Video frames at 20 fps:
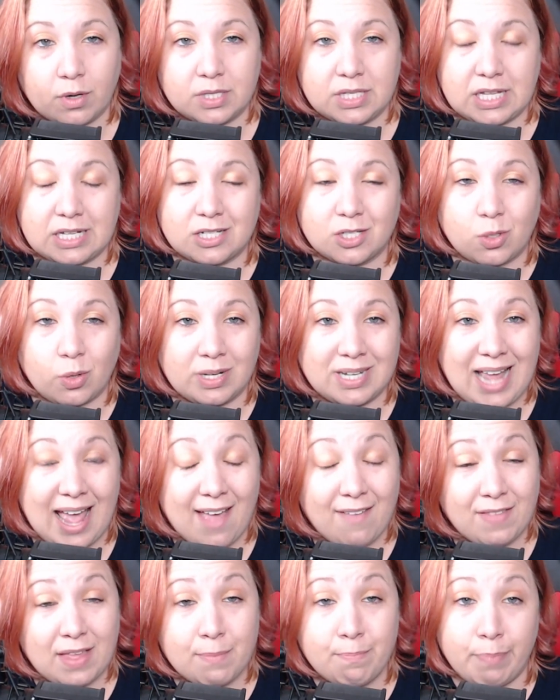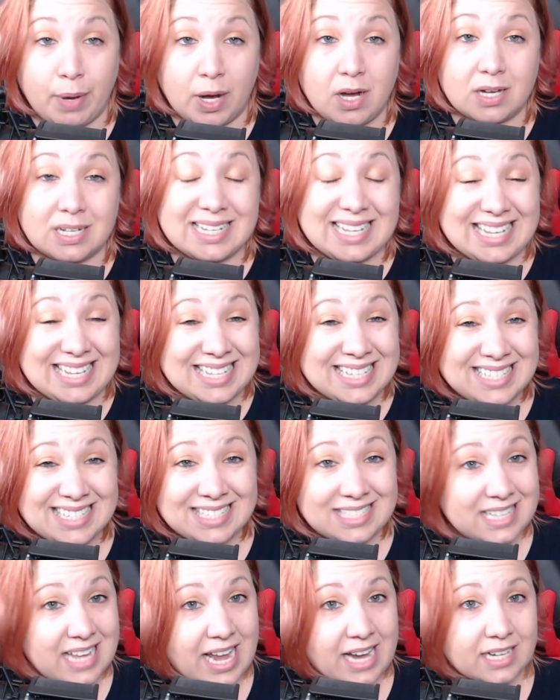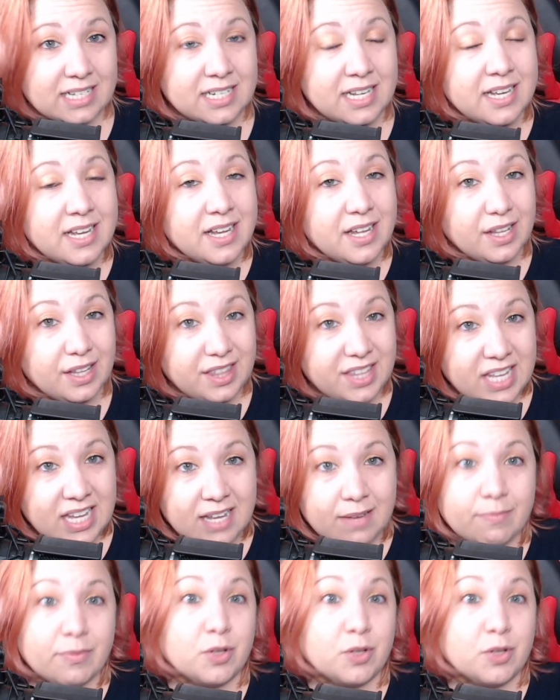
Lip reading: is that it's going to have a bug insect theme.